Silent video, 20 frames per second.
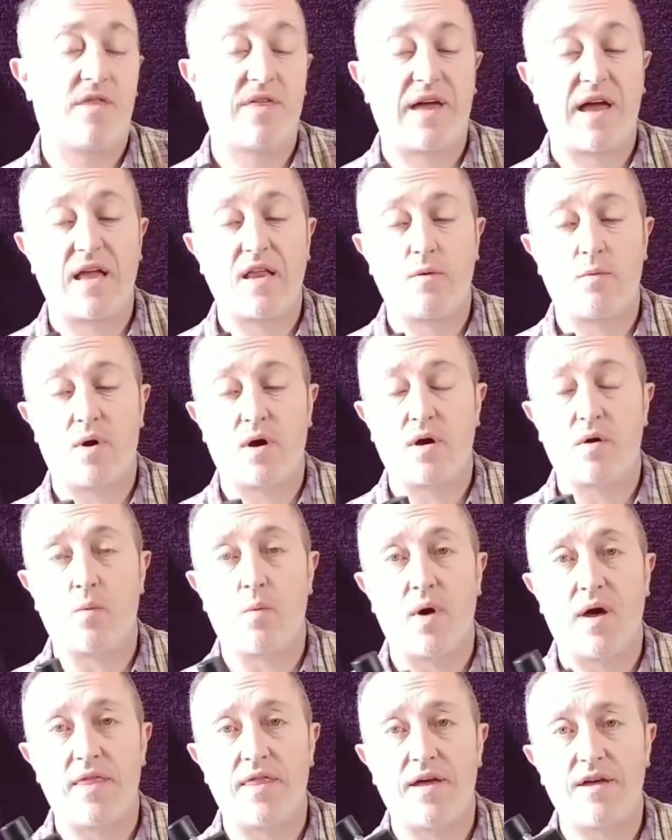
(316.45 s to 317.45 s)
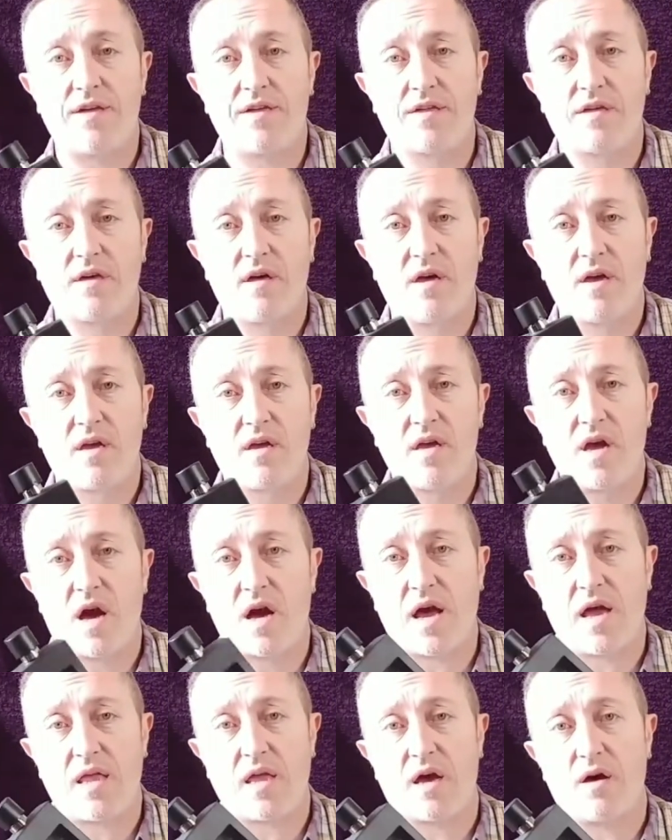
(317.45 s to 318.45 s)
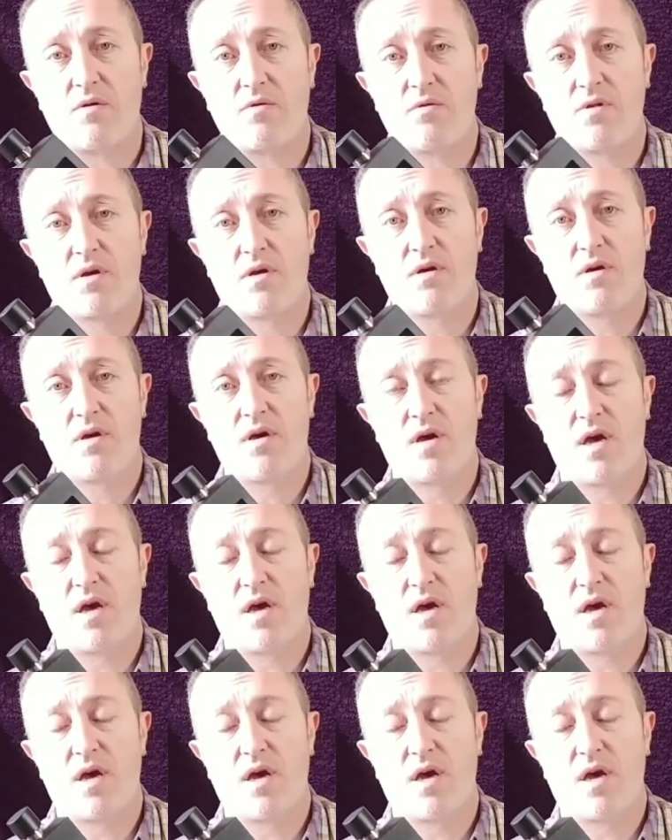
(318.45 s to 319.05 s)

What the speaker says: I think anyone can wear this, young and old.